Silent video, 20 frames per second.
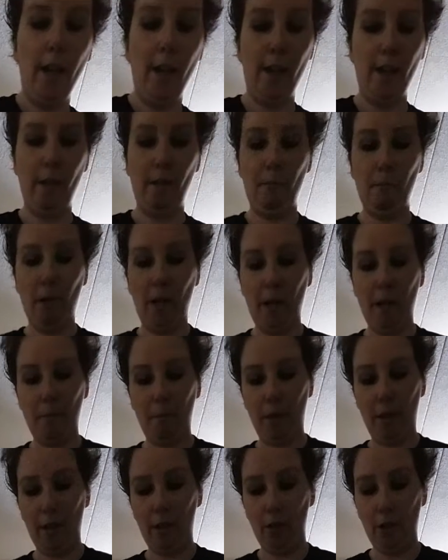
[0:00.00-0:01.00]
and my
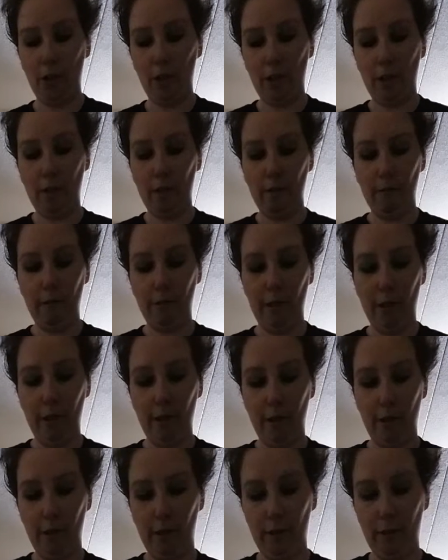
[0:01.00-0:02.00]
pinch of
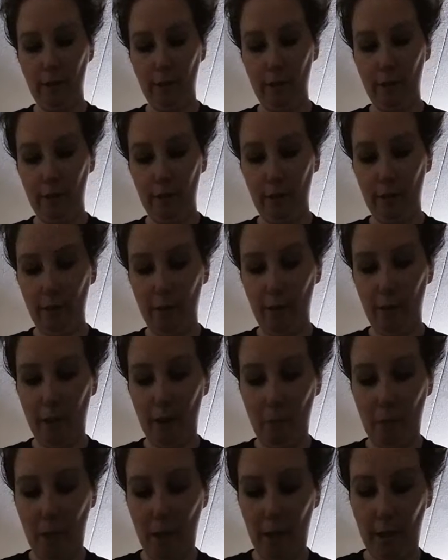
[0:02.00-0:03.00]

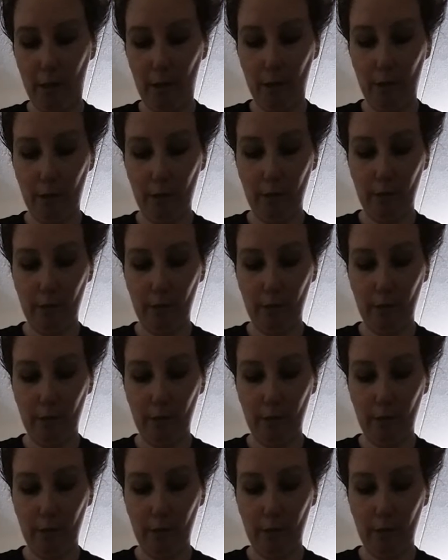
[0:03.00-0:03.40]
nutmeg.